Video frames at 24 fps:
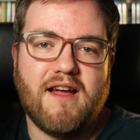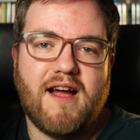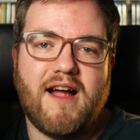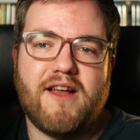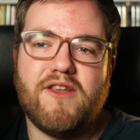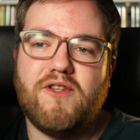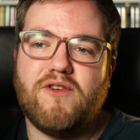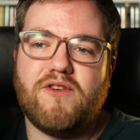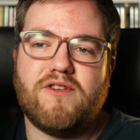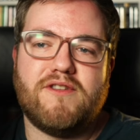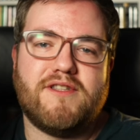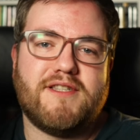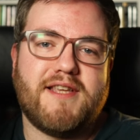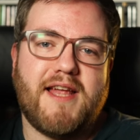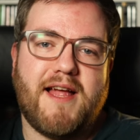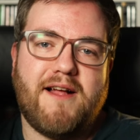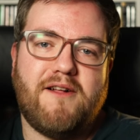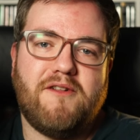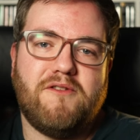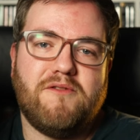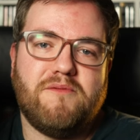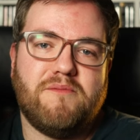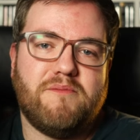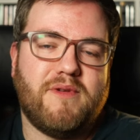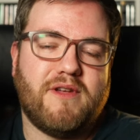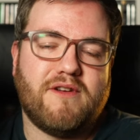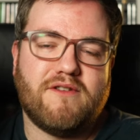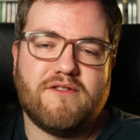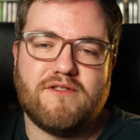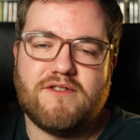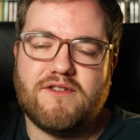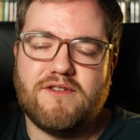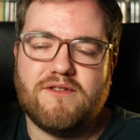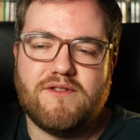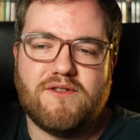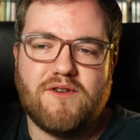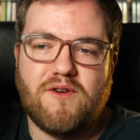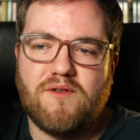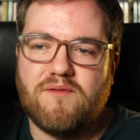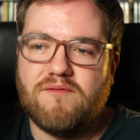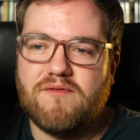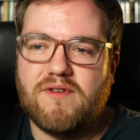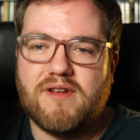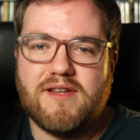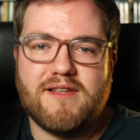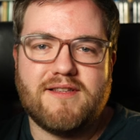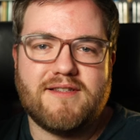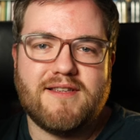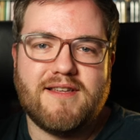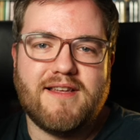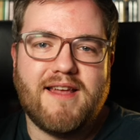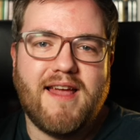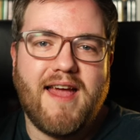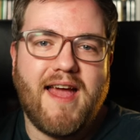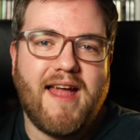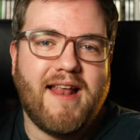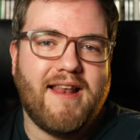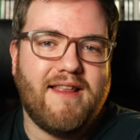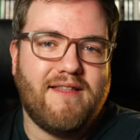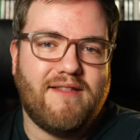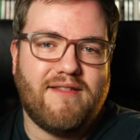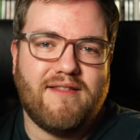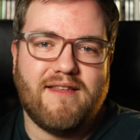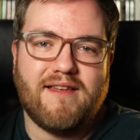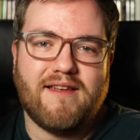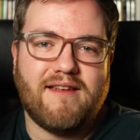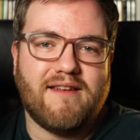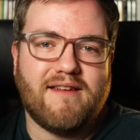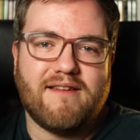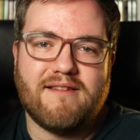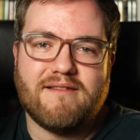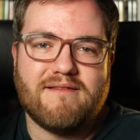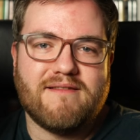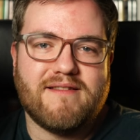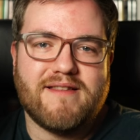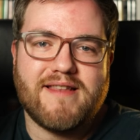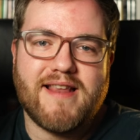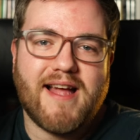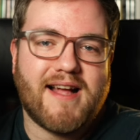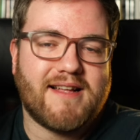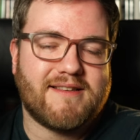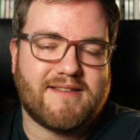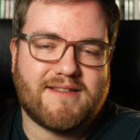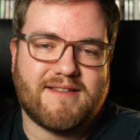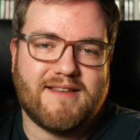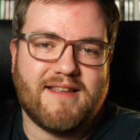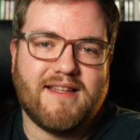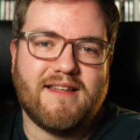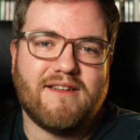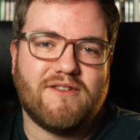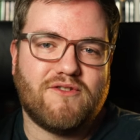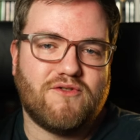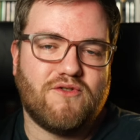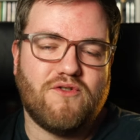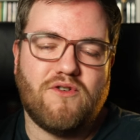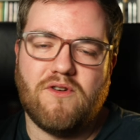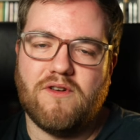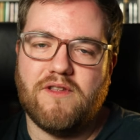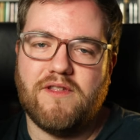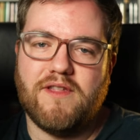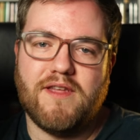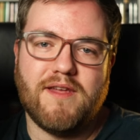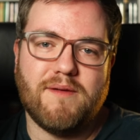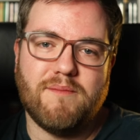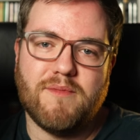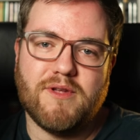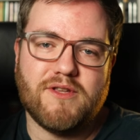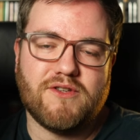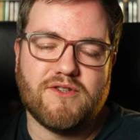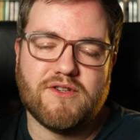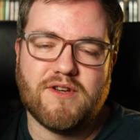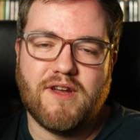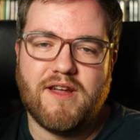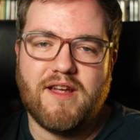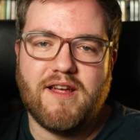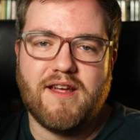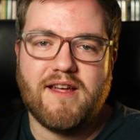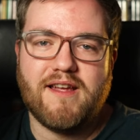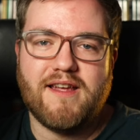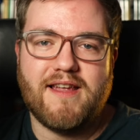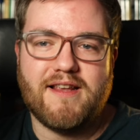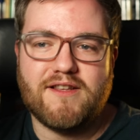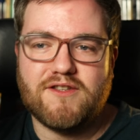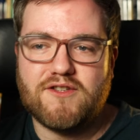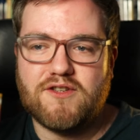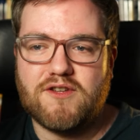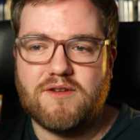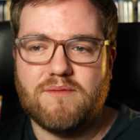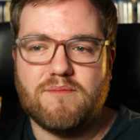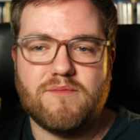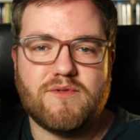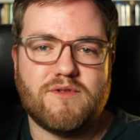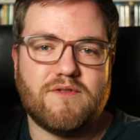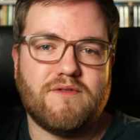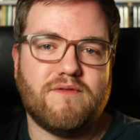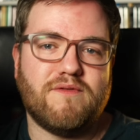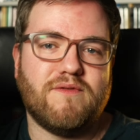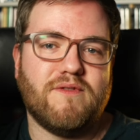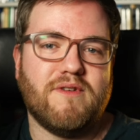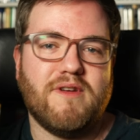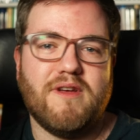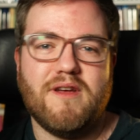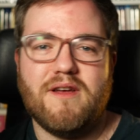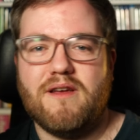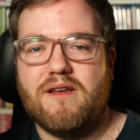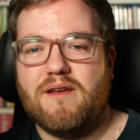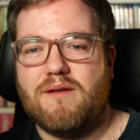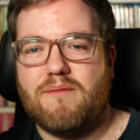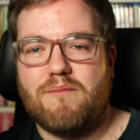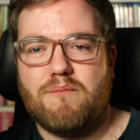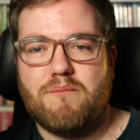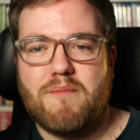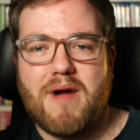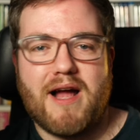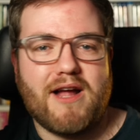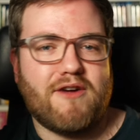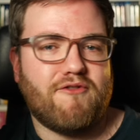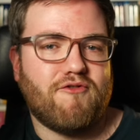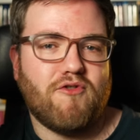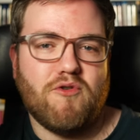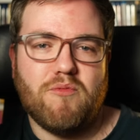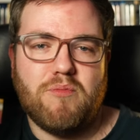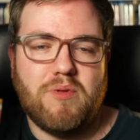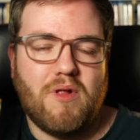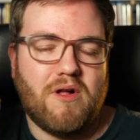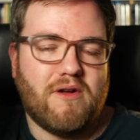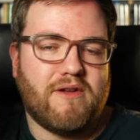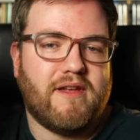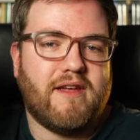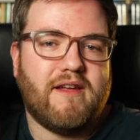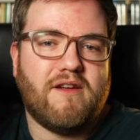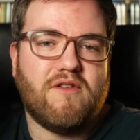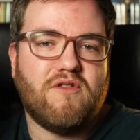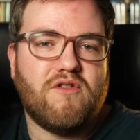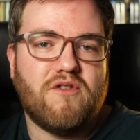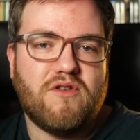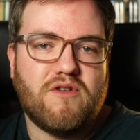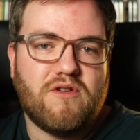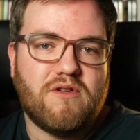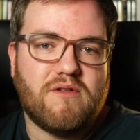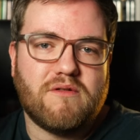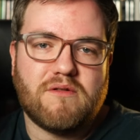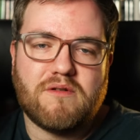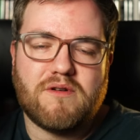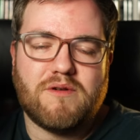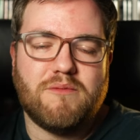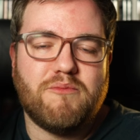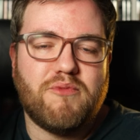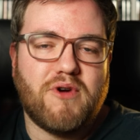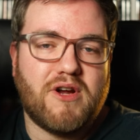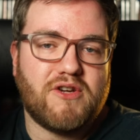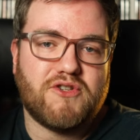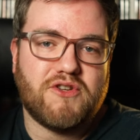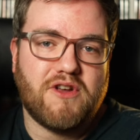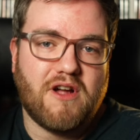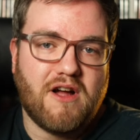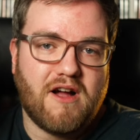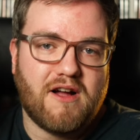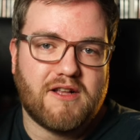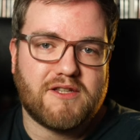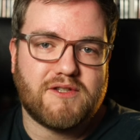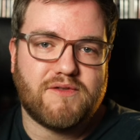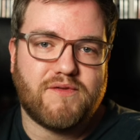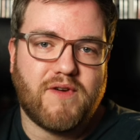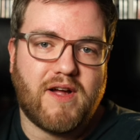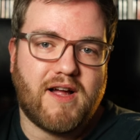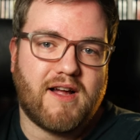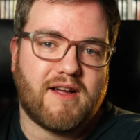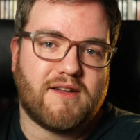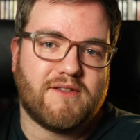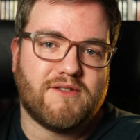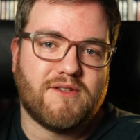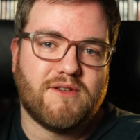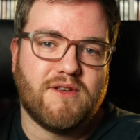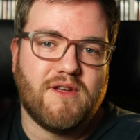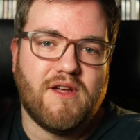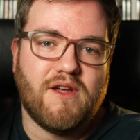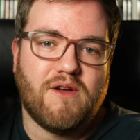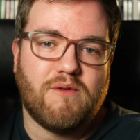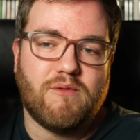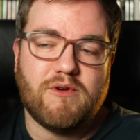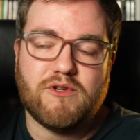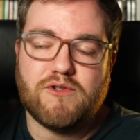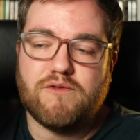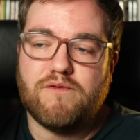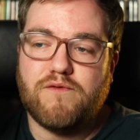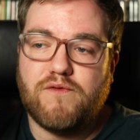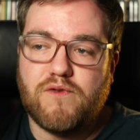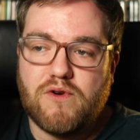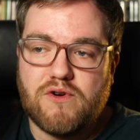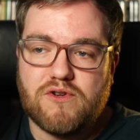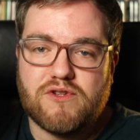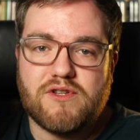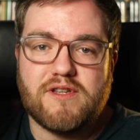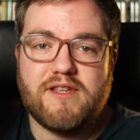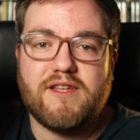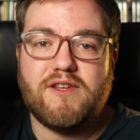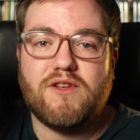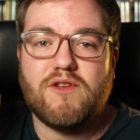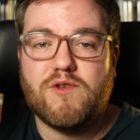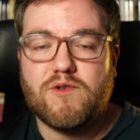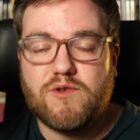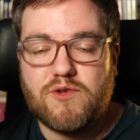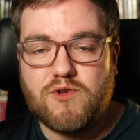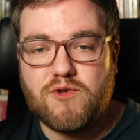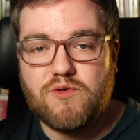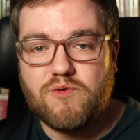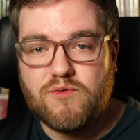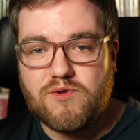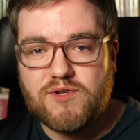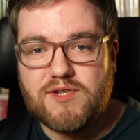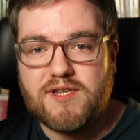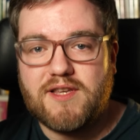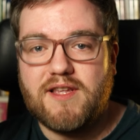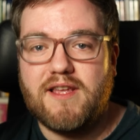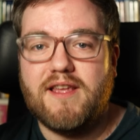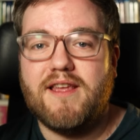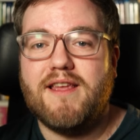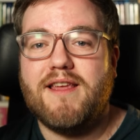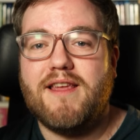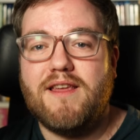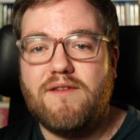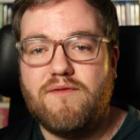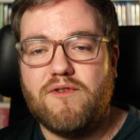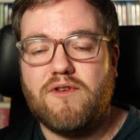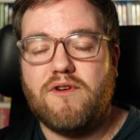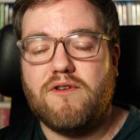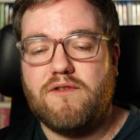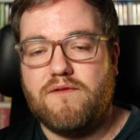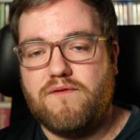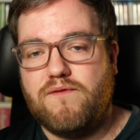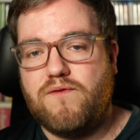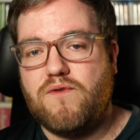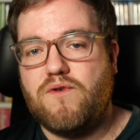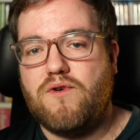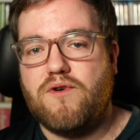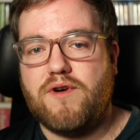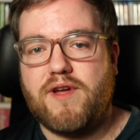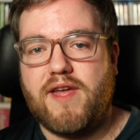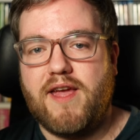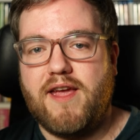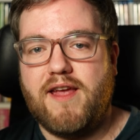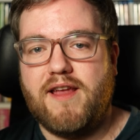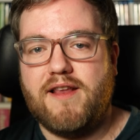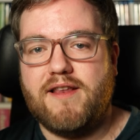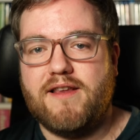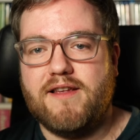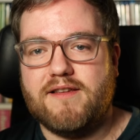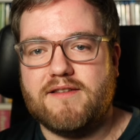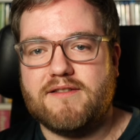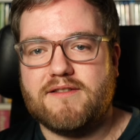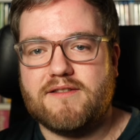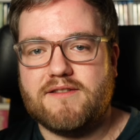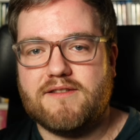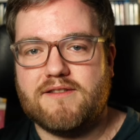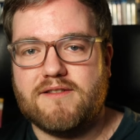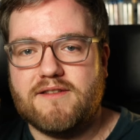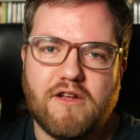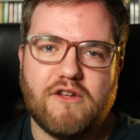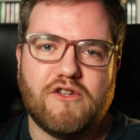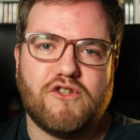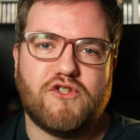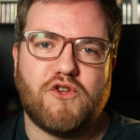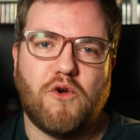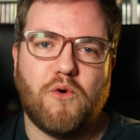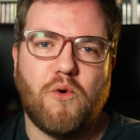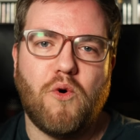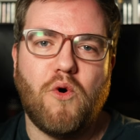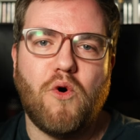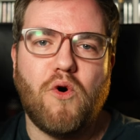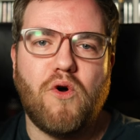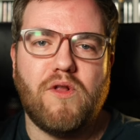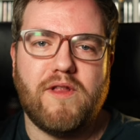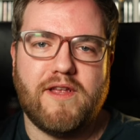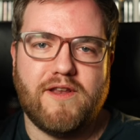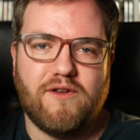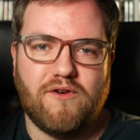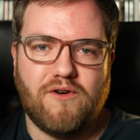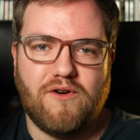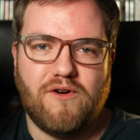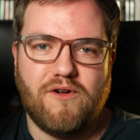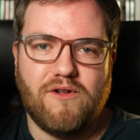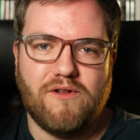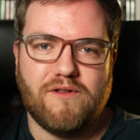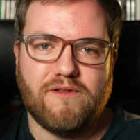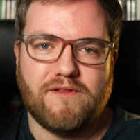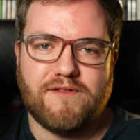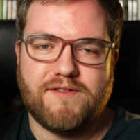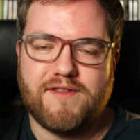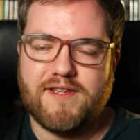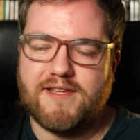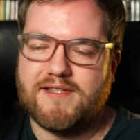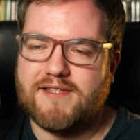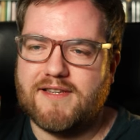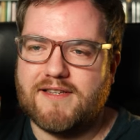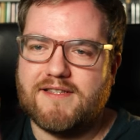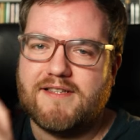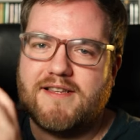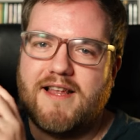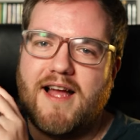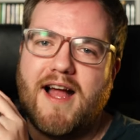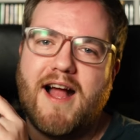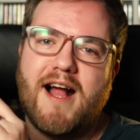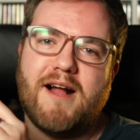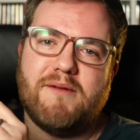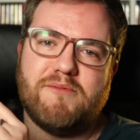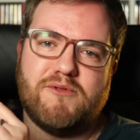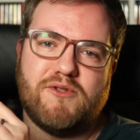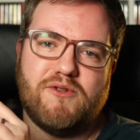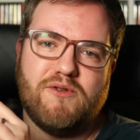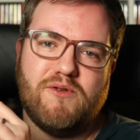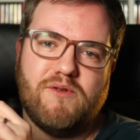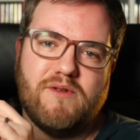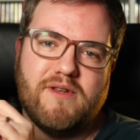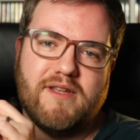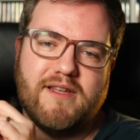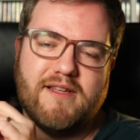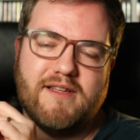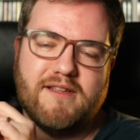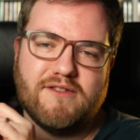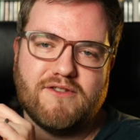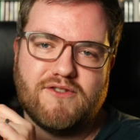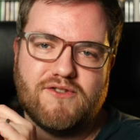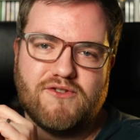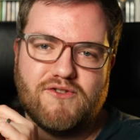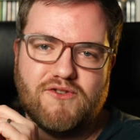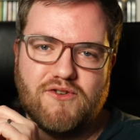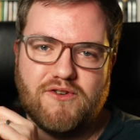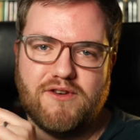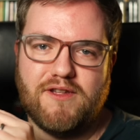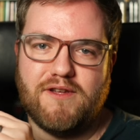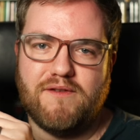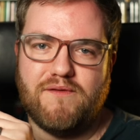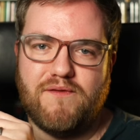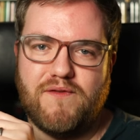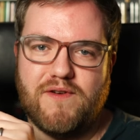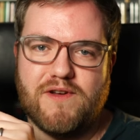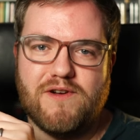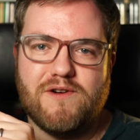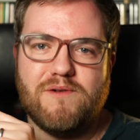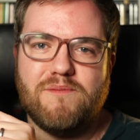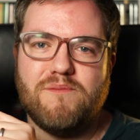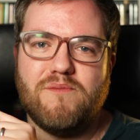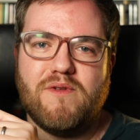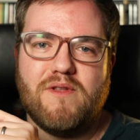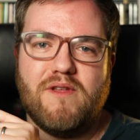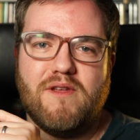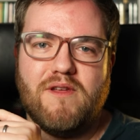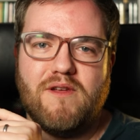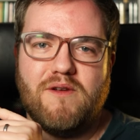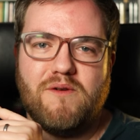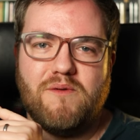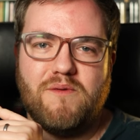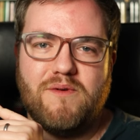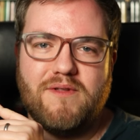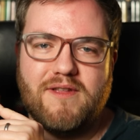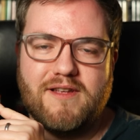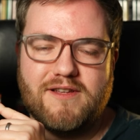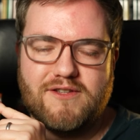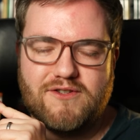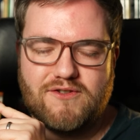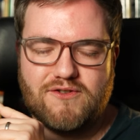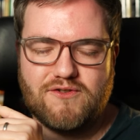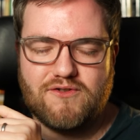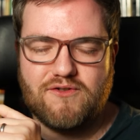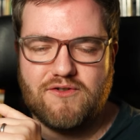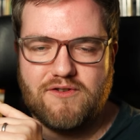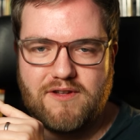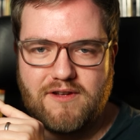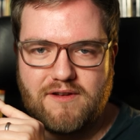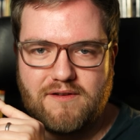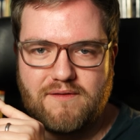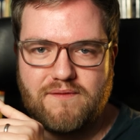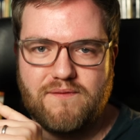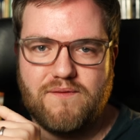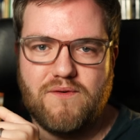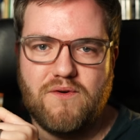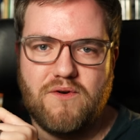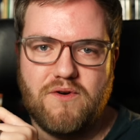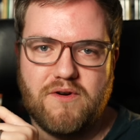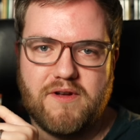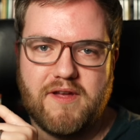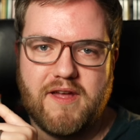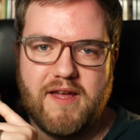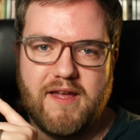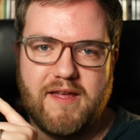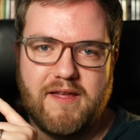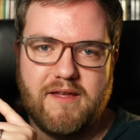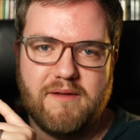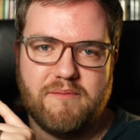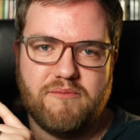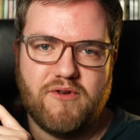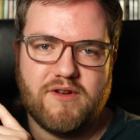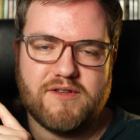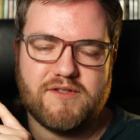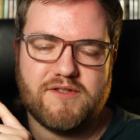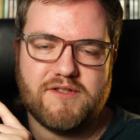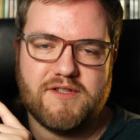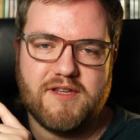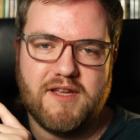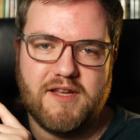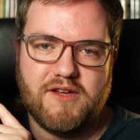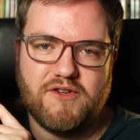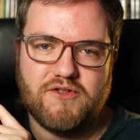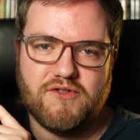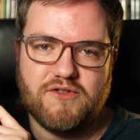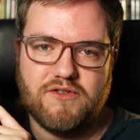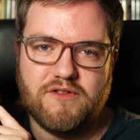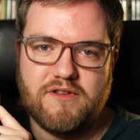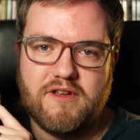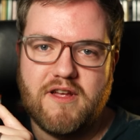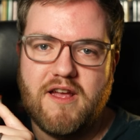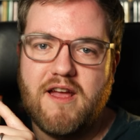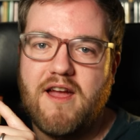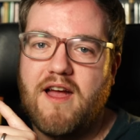And you can tell because you don't really see anything nasty at all in the image in terms of macro blocking or compression artifacts, which unfortunately you do see even on 4K discs. So all in all, this is an absolutely stunning film with a stunning 4K presentation.